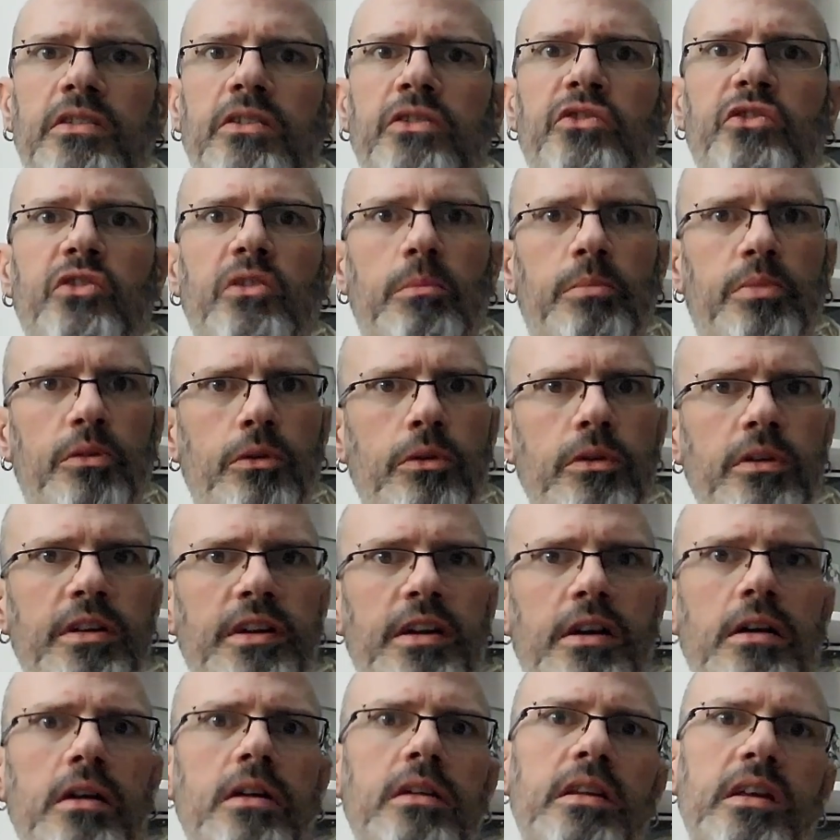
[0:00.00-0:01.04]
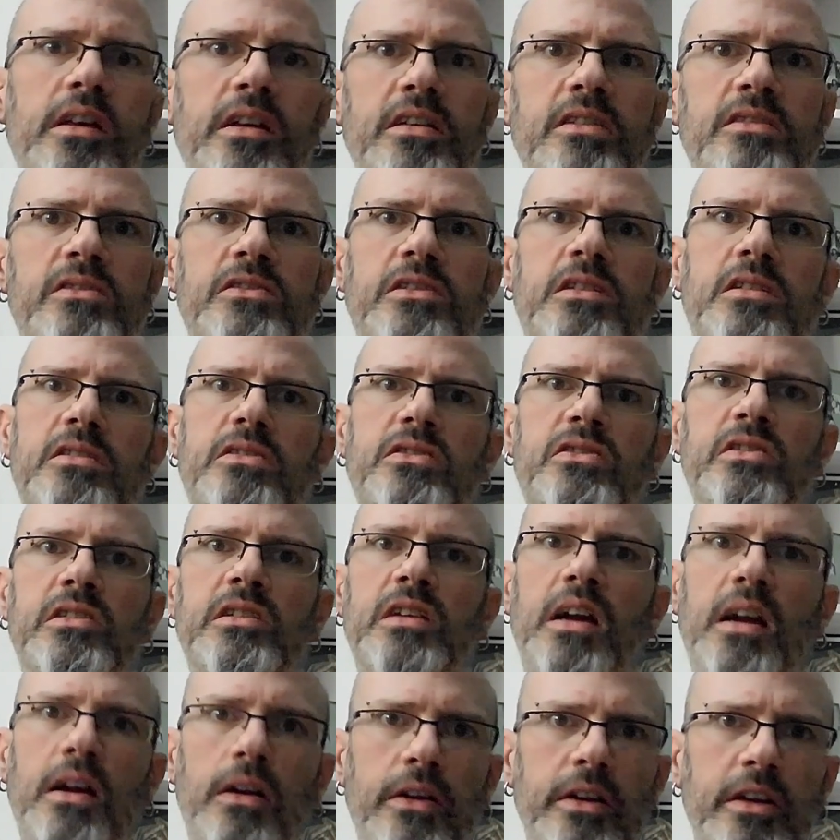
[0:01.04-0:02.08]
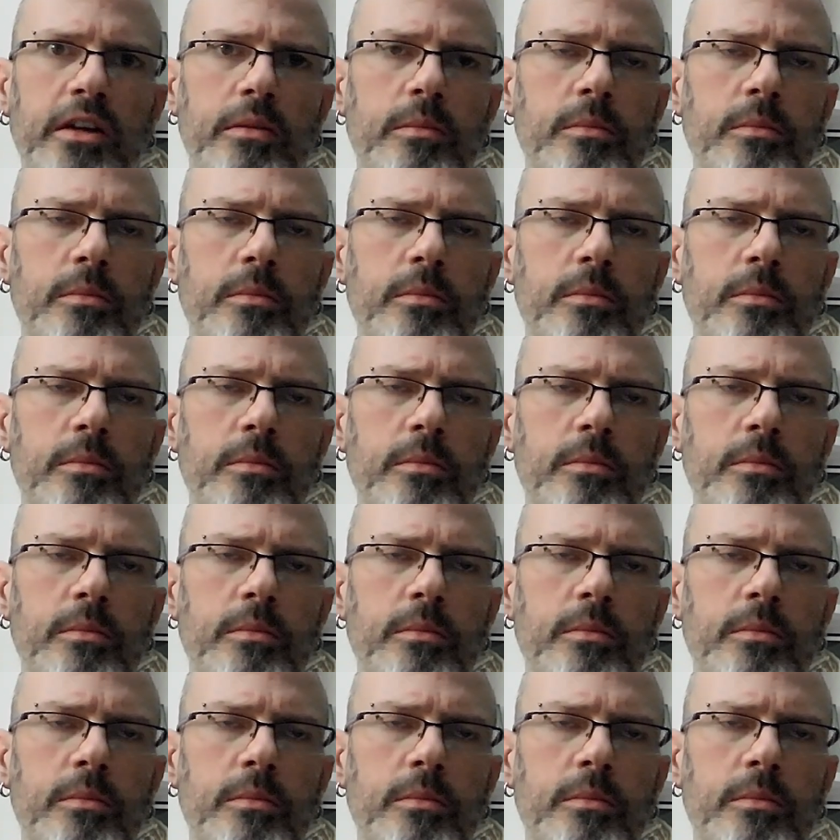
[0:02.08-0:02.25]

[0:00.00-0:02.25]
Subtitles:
support here in the East Tennessee area.